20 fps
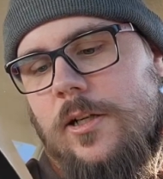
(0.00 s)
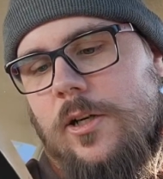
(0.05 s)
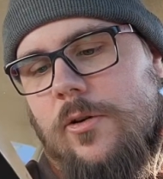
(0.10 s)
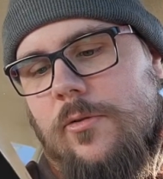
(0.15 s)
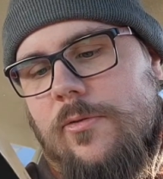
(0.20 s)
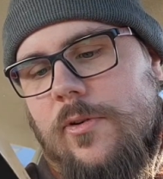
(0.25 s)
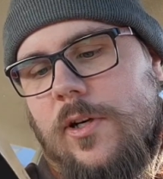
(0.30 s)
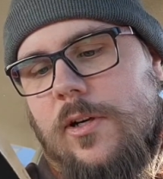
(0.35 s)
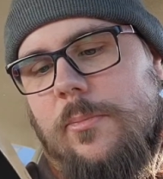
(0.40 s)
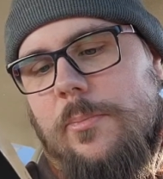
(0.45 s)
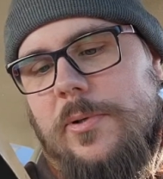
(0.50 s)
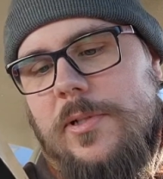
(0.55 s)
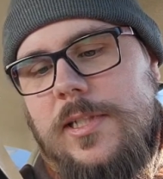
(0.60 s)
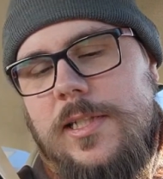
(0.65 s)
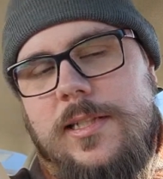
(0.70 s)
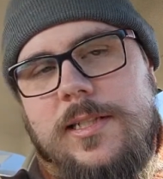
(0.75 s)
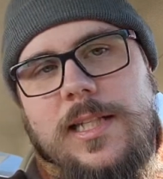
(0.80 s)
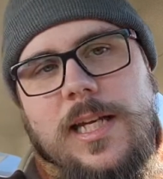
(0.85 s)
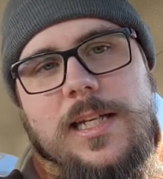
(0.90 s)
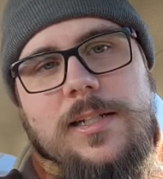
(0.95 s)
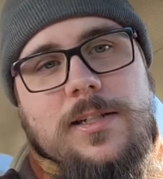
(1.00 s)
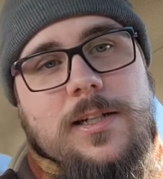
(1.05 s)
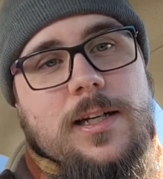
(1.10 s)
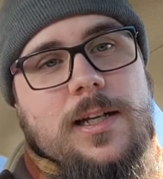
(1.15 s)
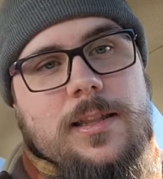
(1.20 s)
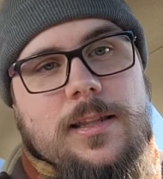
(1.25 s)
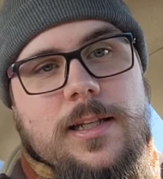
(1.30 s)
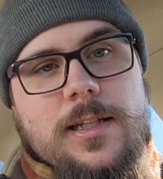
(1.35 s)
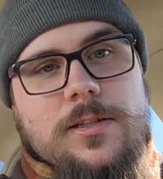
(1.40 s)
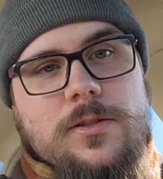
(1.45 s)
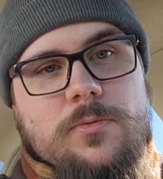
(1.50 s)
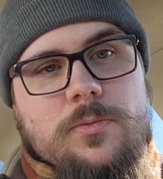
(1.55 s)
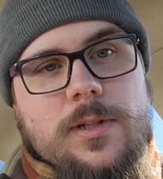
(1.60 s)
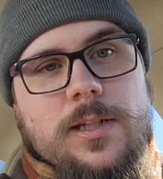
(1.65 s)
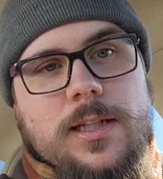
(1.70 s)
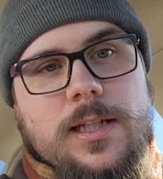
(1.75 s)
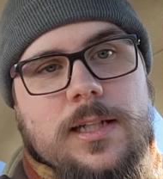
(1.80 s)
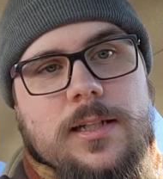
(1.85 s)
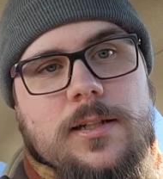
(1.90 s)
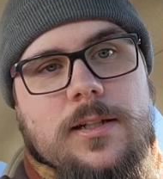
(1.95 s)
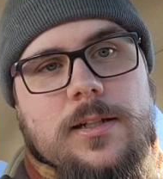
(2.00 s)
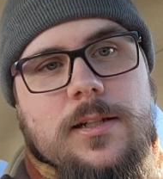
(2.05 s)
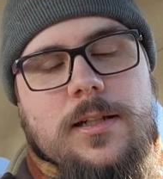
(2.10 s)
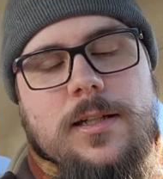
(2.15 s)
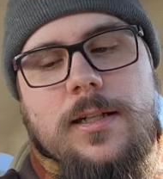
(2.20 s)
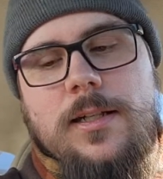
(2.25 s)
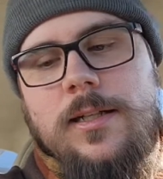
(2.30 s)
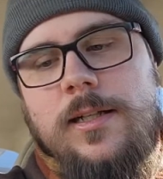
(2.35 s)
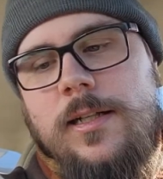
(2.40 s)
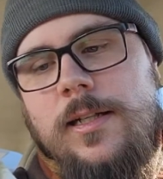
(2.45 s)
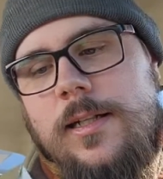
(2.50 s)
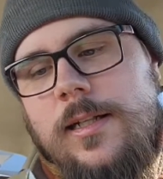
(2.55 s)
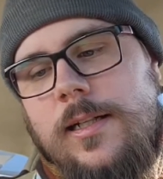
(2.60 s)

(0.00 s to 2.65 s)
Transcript: Overall presentation, I think, is really good.